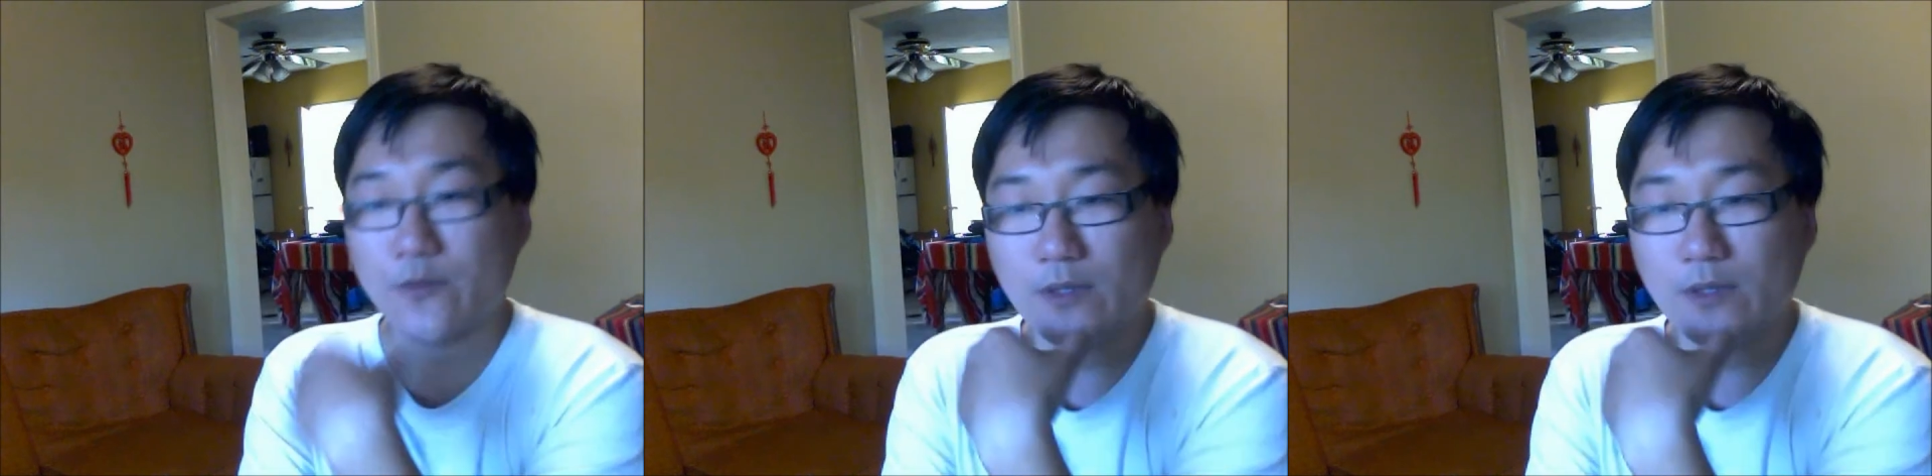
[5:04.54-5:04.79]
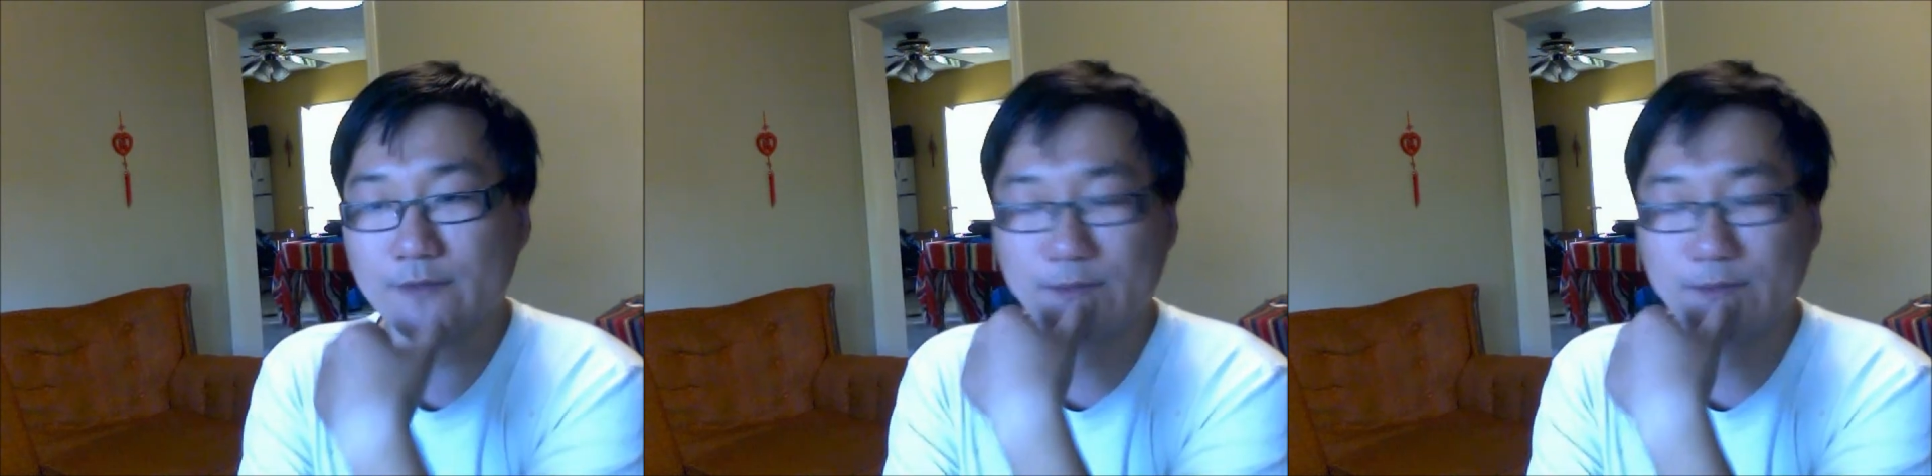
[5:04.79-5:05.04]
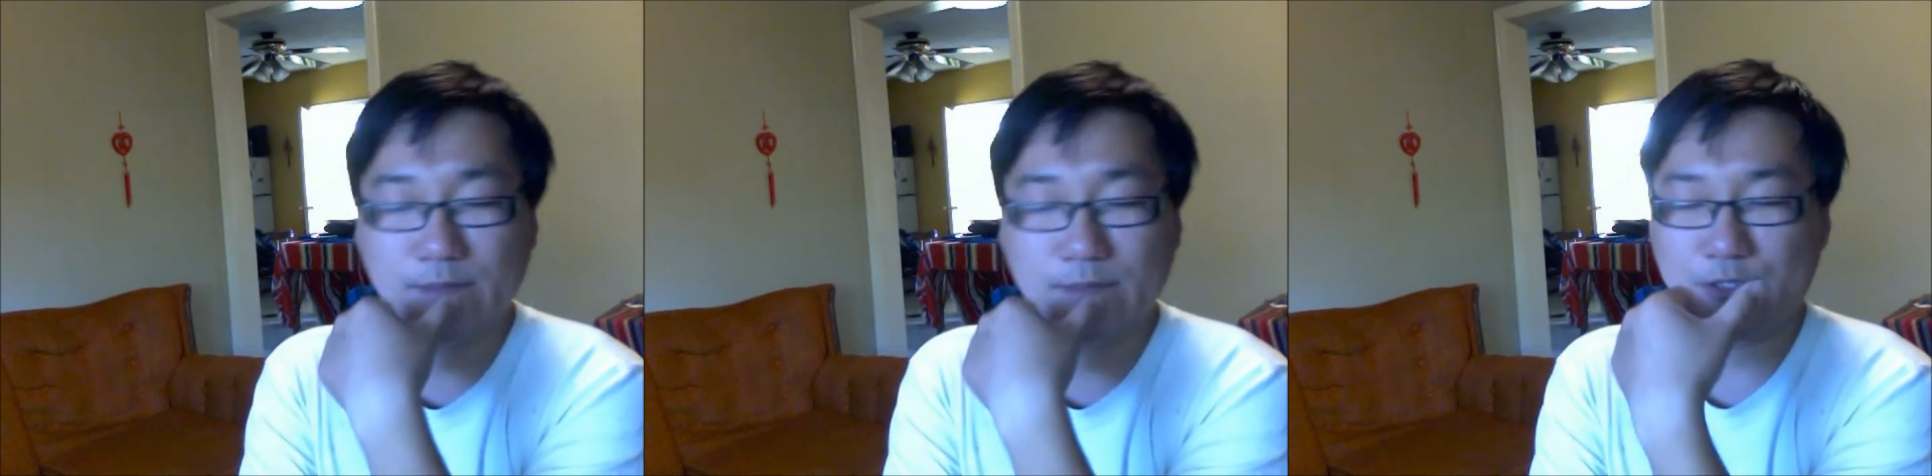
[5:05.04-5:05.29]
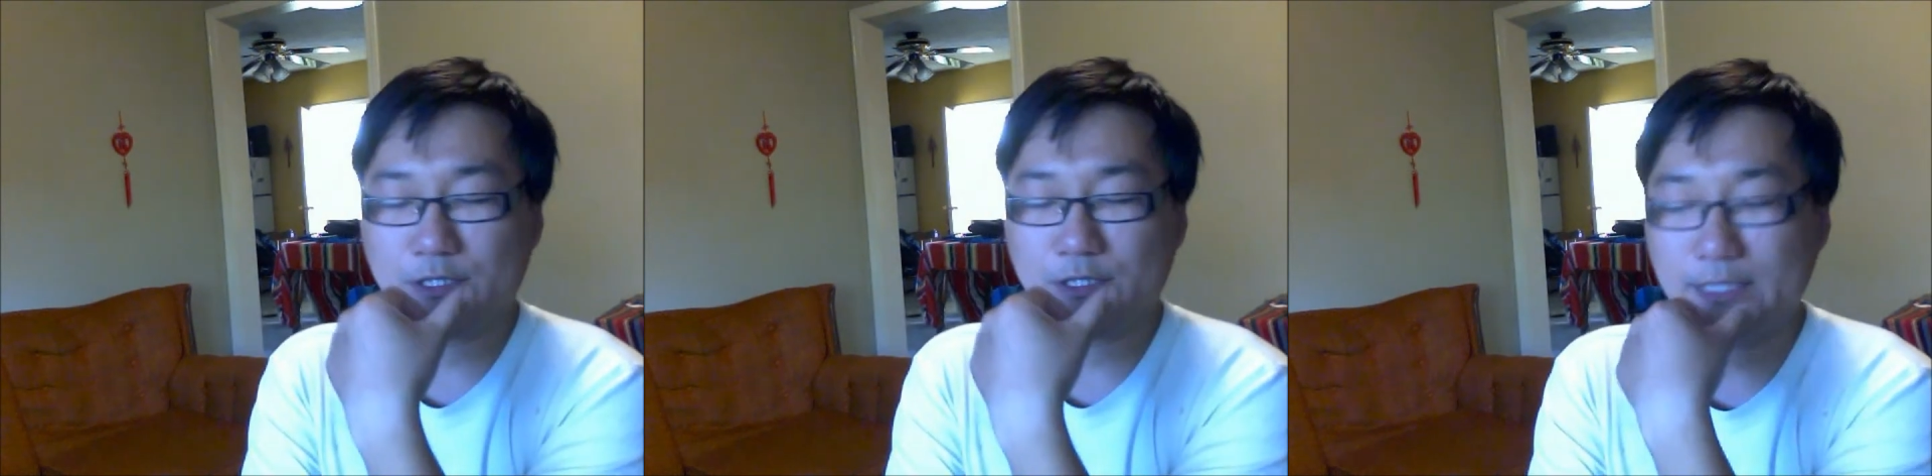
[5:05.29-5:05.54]
won the
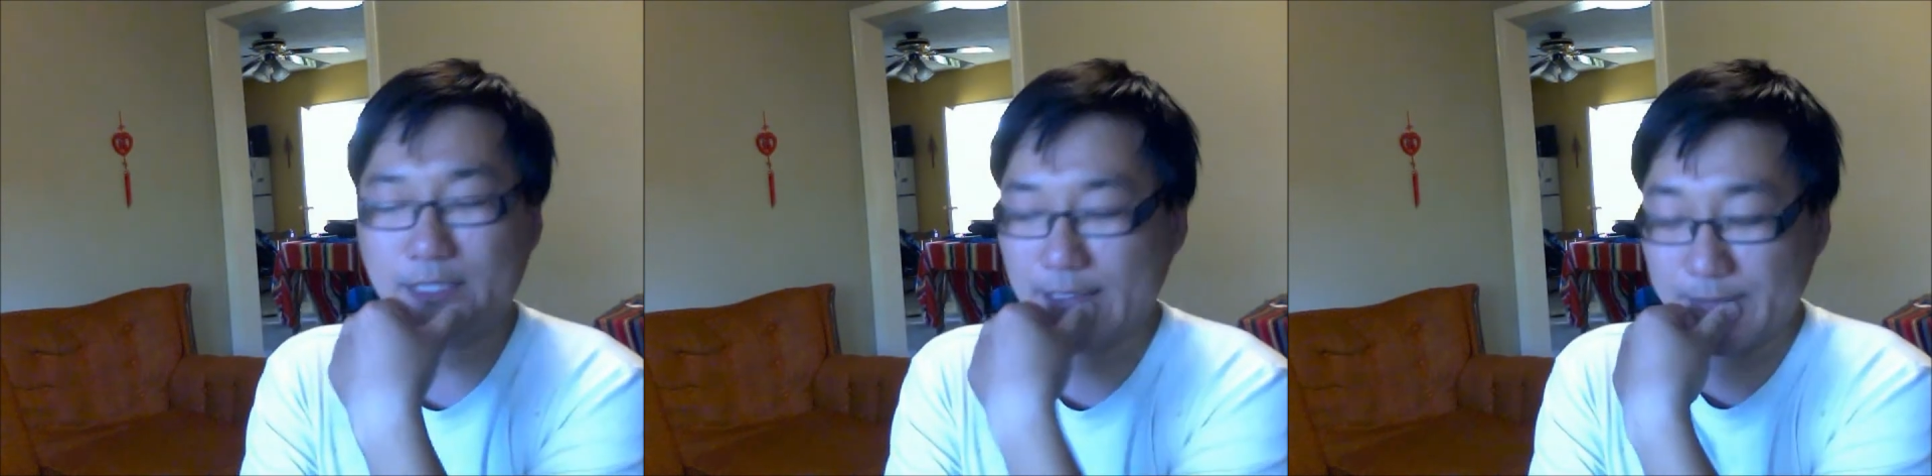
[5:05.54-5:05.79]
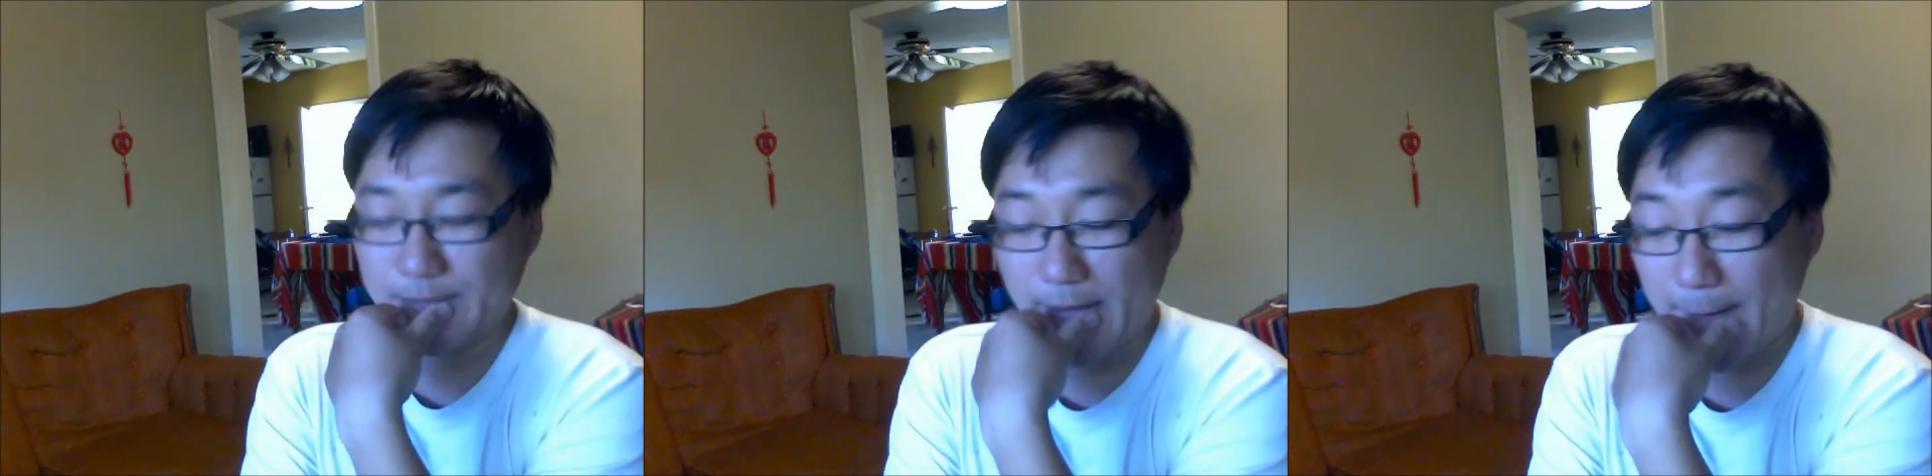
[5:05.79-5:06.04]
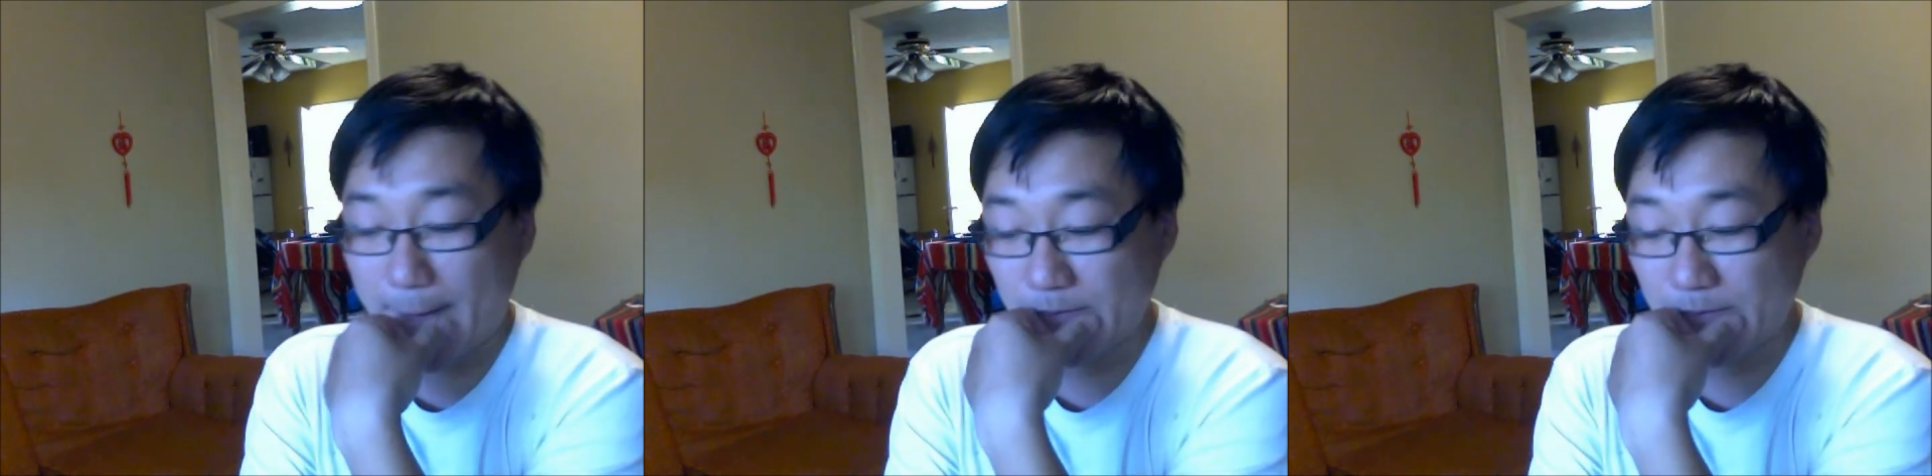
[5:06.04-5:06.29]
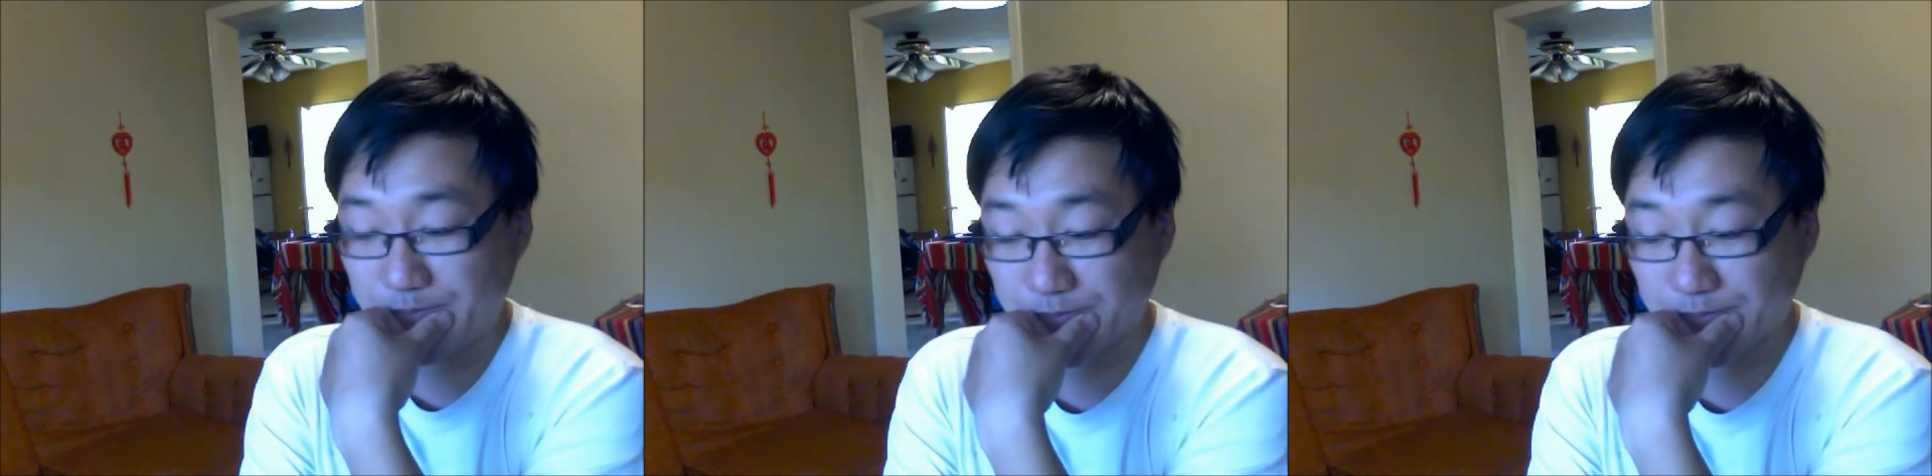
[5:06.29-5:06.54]
majority. Um,